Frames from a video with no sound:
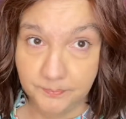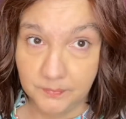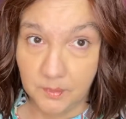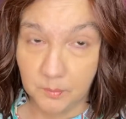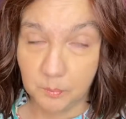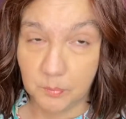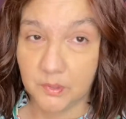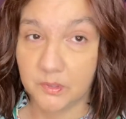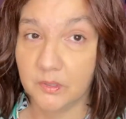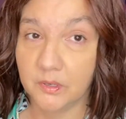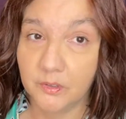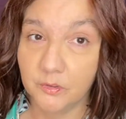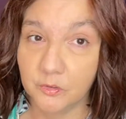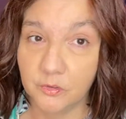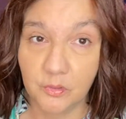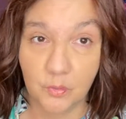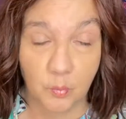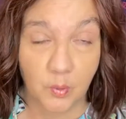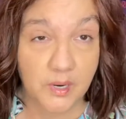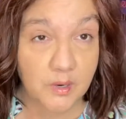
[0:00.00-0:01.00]
because the
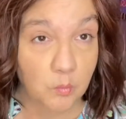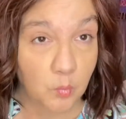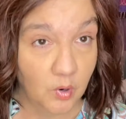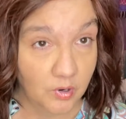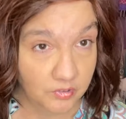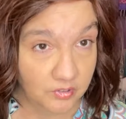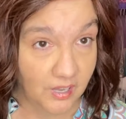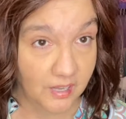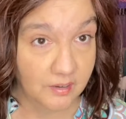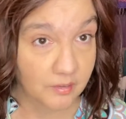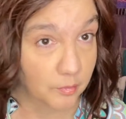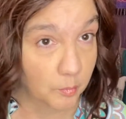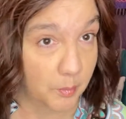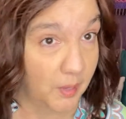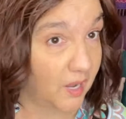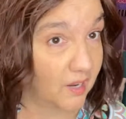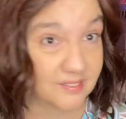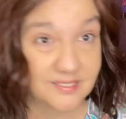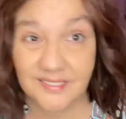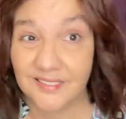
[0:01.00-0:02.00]
way it was out of the
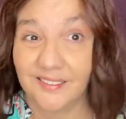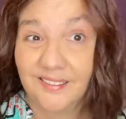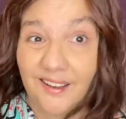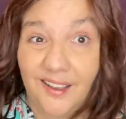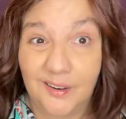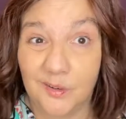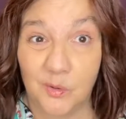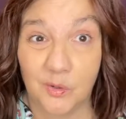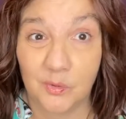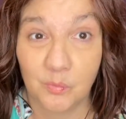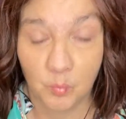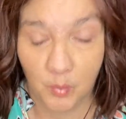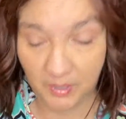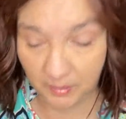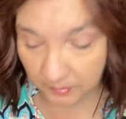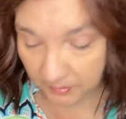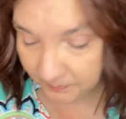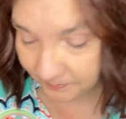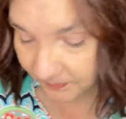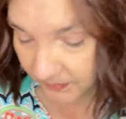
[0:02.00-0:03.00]
box, I couldn't wear
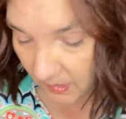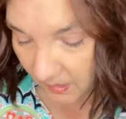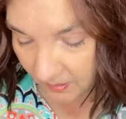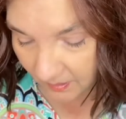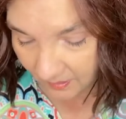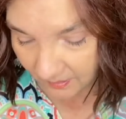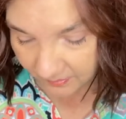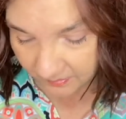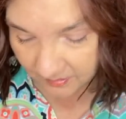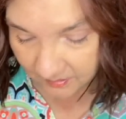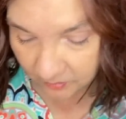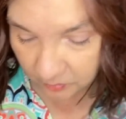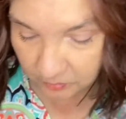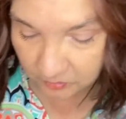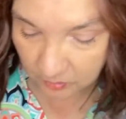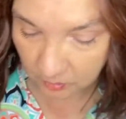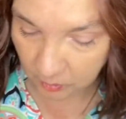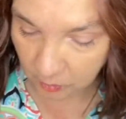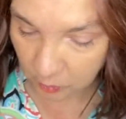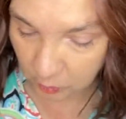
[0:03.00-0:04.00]
it. This
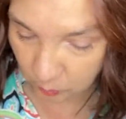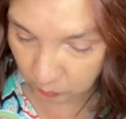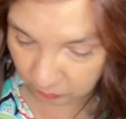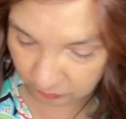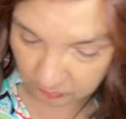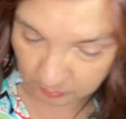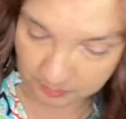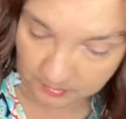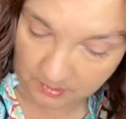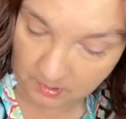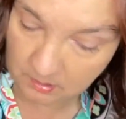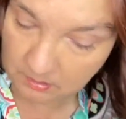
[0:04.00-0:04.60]
used to be,